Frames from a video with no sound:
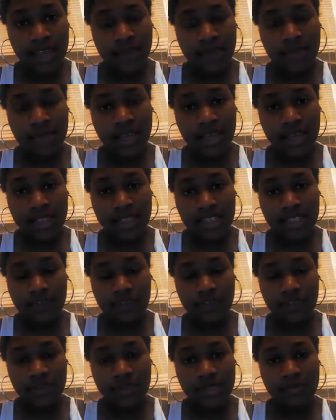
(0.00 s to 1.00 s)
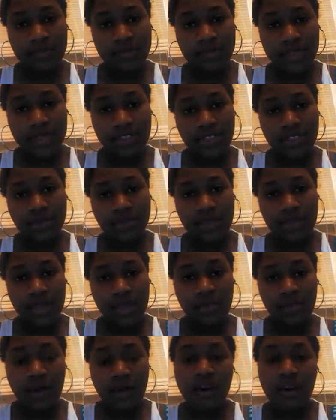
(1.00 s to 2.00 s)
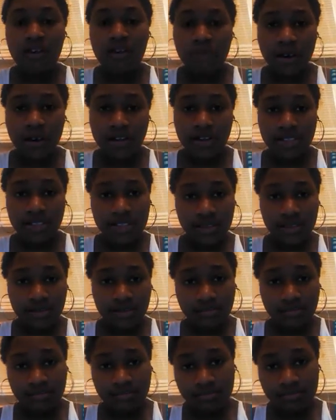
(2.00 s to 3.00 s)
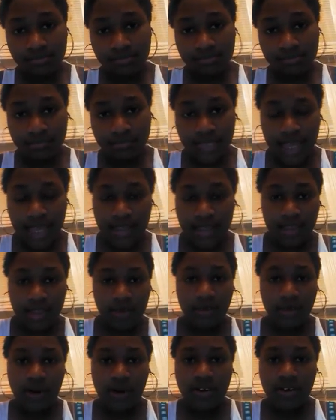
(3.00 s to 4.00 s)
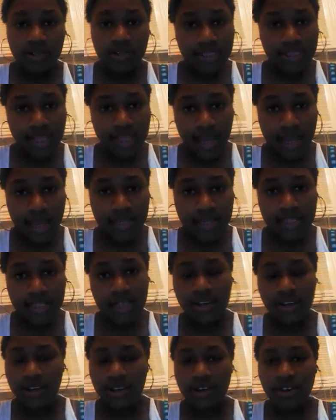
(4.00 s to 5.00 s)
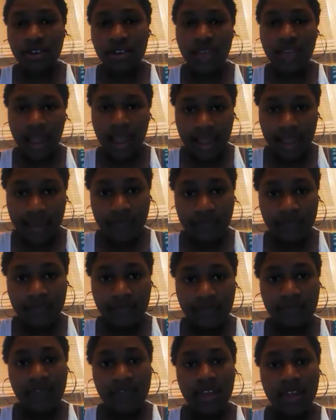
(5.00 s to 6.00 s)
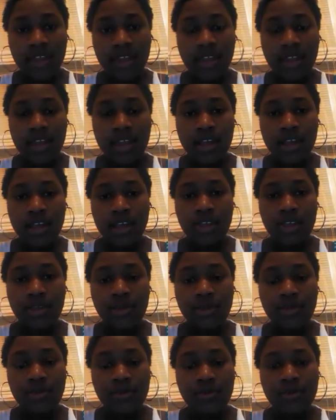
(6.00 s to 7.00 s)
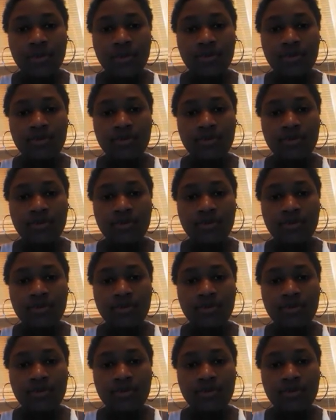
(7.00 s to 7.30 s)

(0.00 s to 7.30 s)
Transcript: Because if you submit to the wrong person at the wrong stage in your life, you